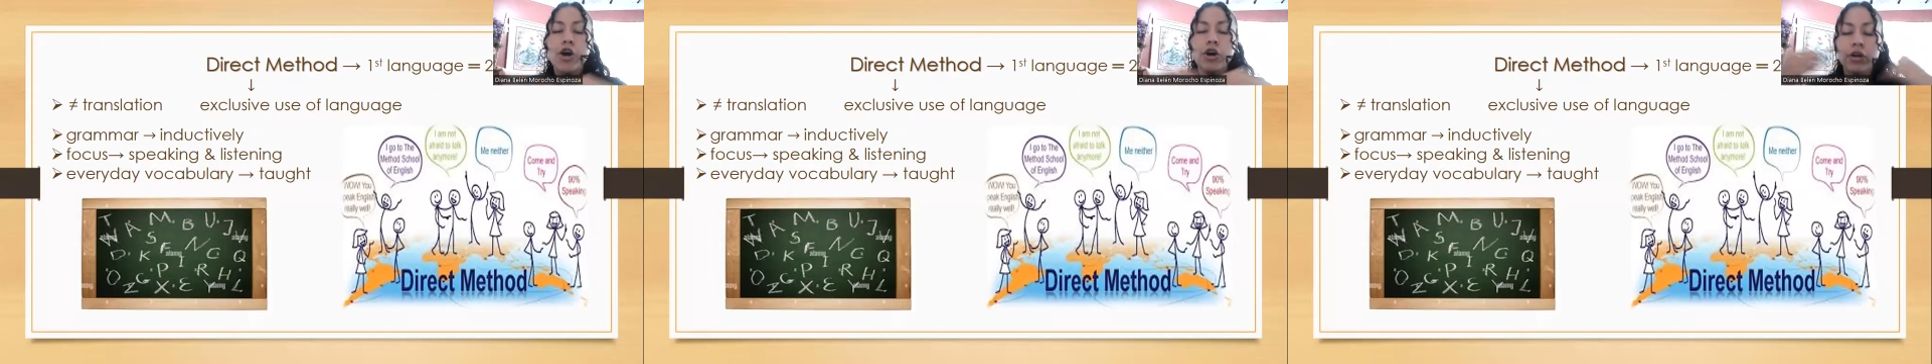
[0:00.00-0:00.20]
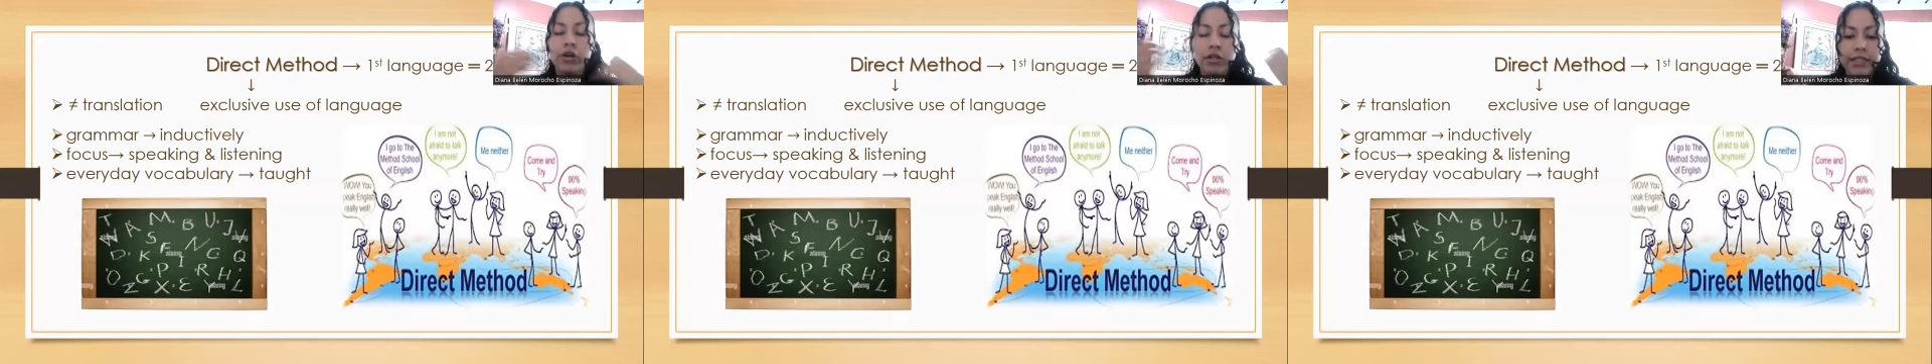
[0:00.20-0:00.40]

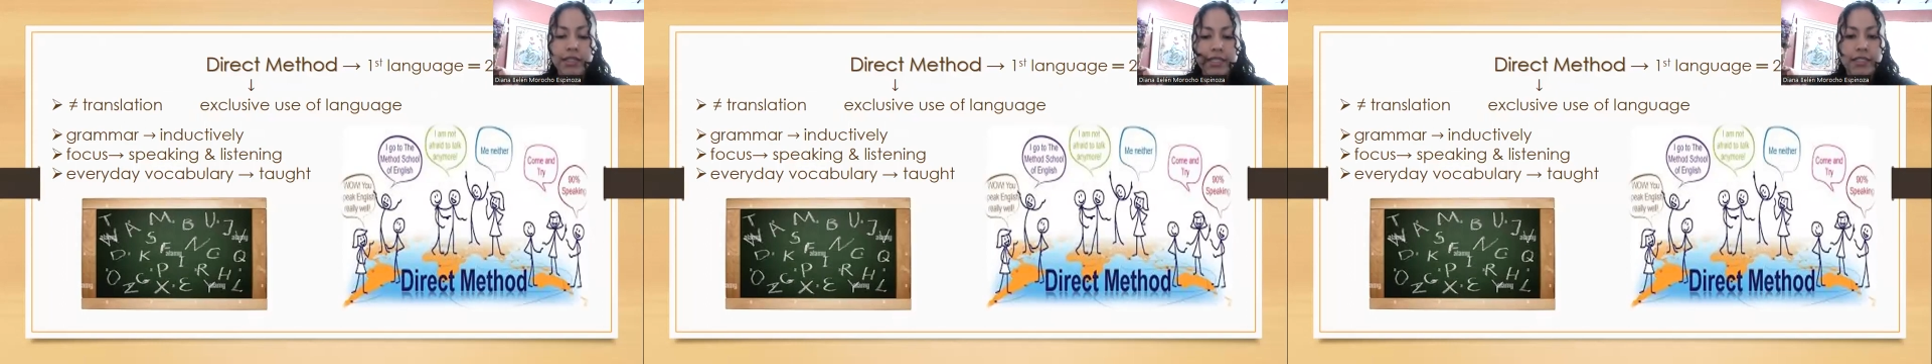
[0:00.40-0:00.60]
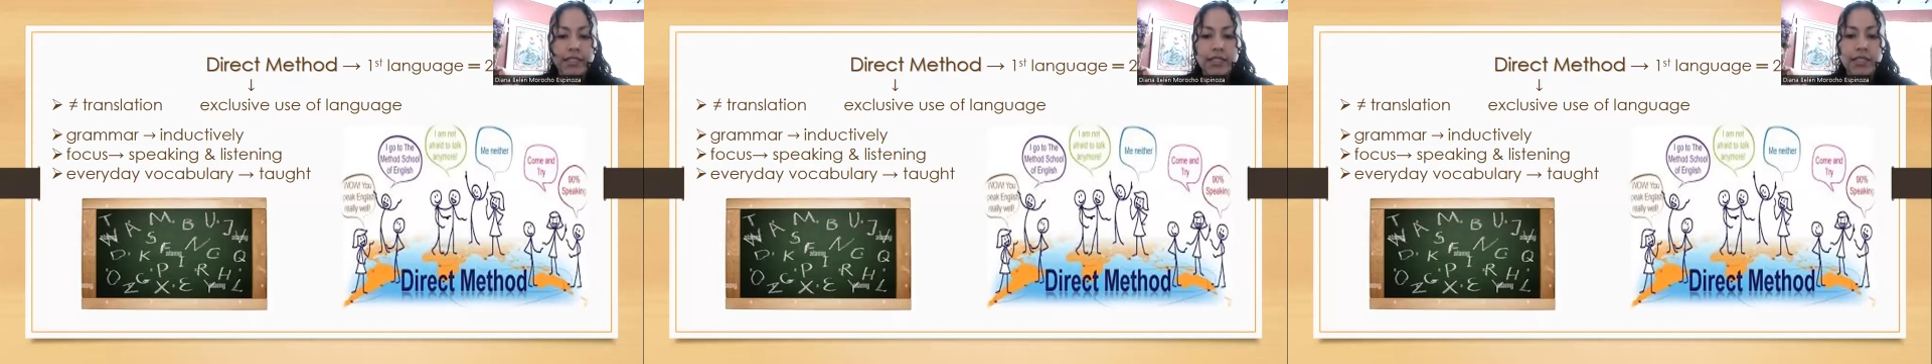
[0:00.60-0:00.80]
All
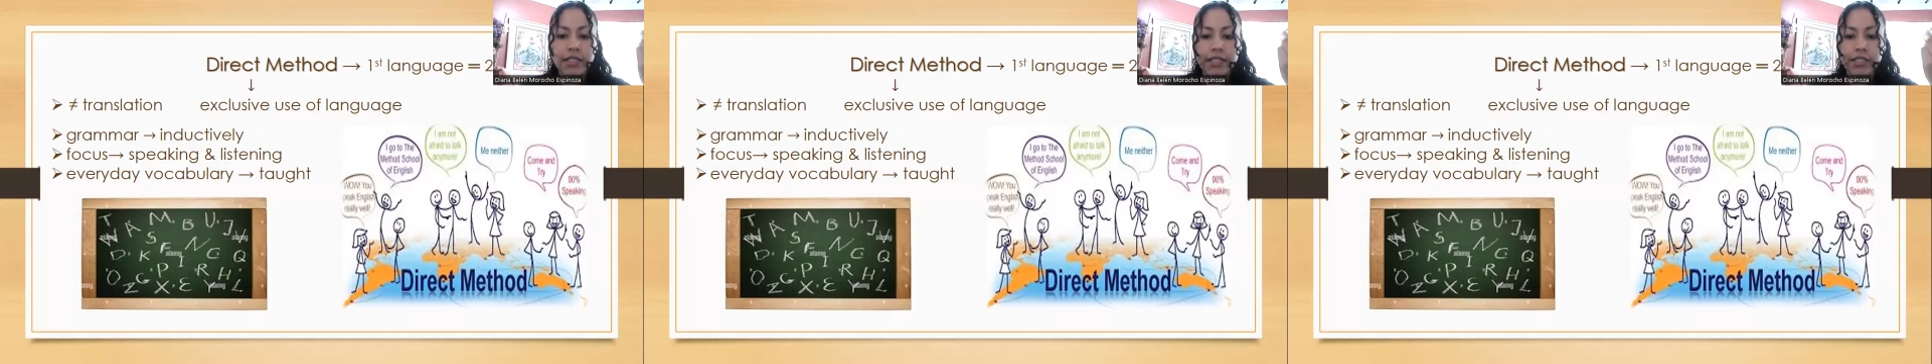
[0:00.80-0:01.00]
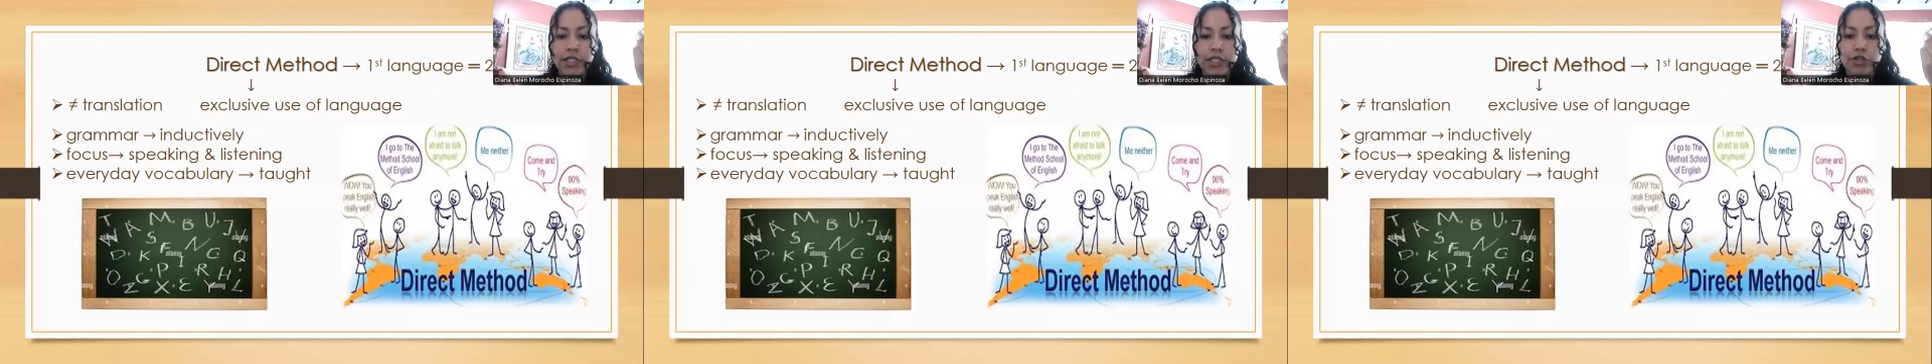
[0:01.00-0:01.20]
teaching
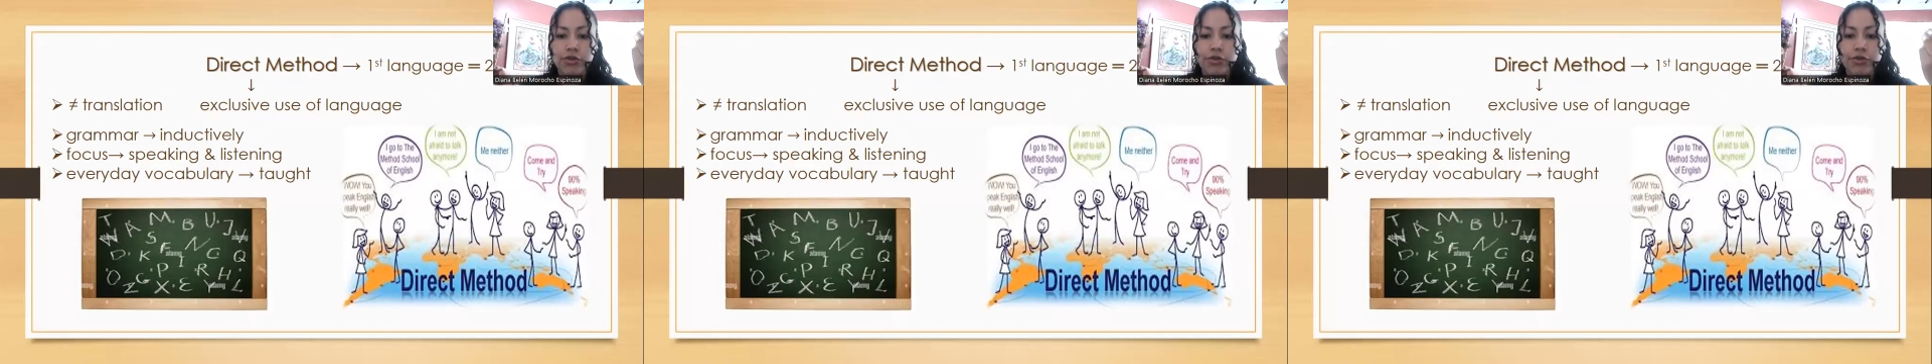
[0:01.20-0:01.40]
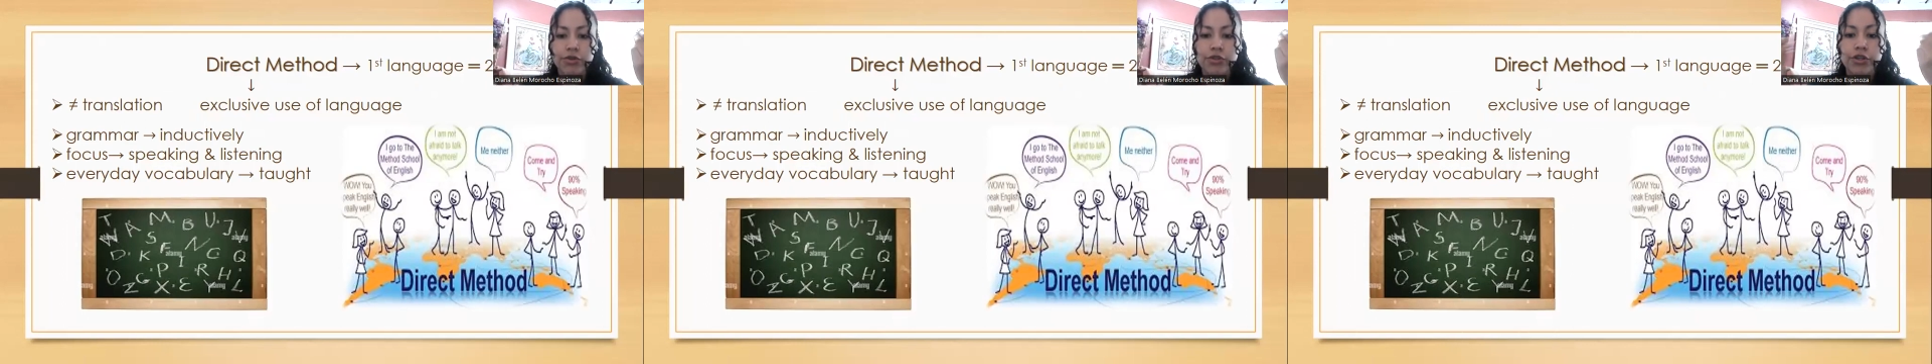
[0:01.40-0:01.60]
is
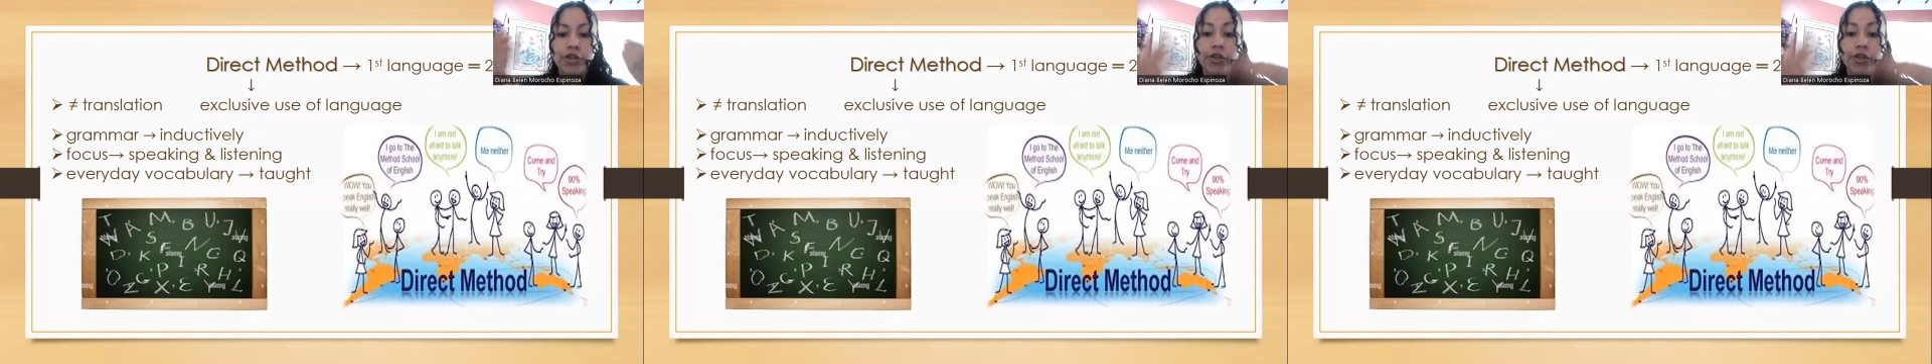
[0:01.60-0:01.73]
done